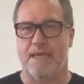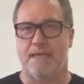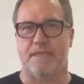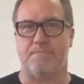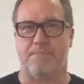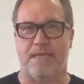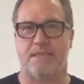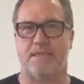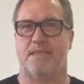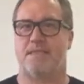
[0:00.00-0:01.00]
this
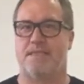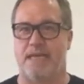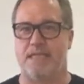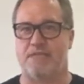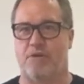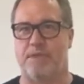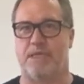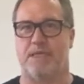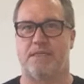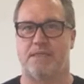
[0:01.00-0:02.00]
basis stands for
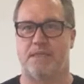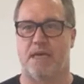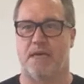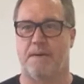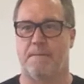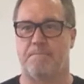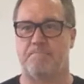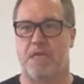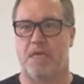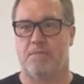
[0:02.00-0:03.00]
beginners
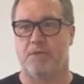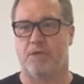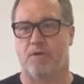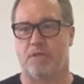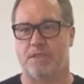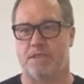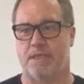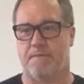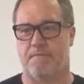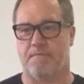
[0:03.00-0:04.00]
because
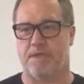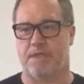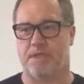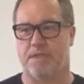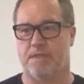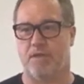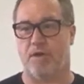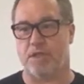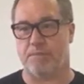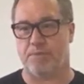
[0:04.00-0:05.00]
the
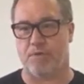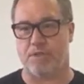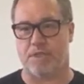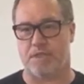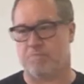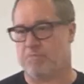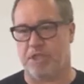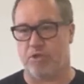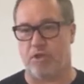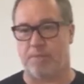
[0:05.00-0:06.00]
learning process,
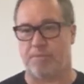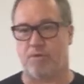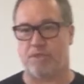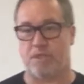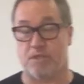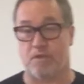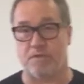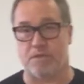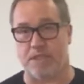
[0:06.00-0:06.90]
each learning process, and also in